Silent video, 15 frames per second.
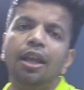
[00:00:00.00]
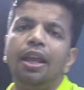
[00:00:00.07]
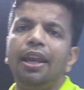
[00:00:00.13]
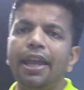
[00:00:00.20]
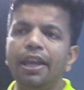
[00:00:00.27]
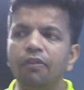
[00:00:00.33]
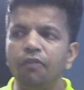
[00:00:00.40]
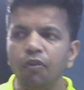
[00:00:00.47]

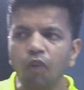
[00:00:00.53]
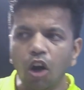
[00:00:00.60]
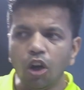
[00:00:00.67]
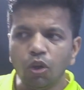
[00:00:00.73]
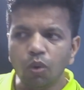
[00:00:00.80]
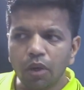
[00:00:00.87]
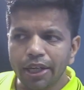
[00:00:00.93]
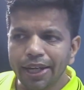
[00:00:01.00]
Like if you want
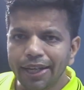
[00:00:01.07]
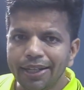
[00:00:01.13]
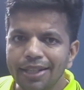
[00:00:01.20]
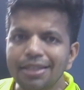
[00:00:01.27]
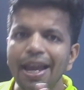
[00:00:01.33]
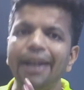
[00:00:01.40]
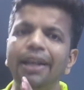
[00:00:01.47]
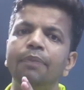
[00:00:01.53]
to create a
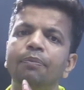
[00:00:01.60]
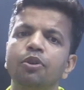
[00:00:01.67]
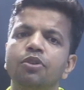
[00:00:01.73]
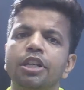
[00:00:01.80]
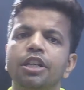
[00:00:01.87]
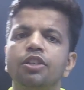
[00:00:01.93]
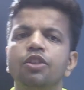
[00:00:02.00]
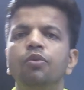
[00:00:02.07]
child
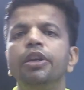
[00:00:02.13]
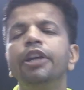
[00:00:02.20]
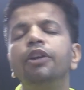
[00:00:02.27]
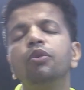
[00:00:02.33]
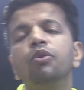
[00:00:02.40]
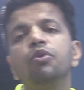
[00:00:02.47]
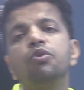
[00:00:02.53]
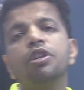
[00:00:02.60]
process, you need
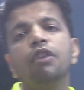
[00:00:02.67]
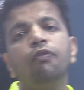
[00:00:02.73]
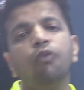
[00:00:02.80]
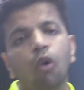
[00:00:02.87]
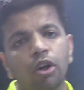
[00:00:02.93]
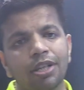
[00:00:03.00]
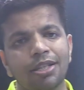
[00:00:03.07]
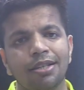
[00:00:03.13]
to use a
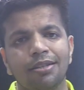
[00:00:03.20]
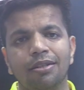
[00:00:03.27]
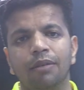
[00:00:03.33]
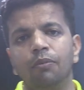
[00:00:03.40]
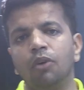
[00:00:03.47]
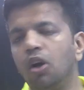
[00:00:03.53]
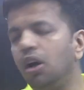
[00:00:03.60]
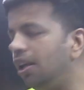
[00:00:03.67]
fork
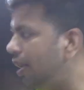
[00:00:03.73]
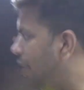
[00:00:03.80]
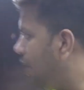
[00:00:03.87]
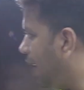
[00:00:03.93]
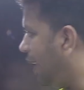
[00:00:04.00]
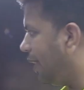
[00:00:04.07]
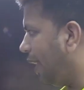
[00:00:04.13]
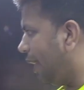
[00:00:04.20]
system call,
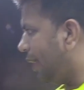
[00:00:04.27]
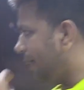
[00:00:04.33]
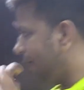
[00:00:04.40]
like that.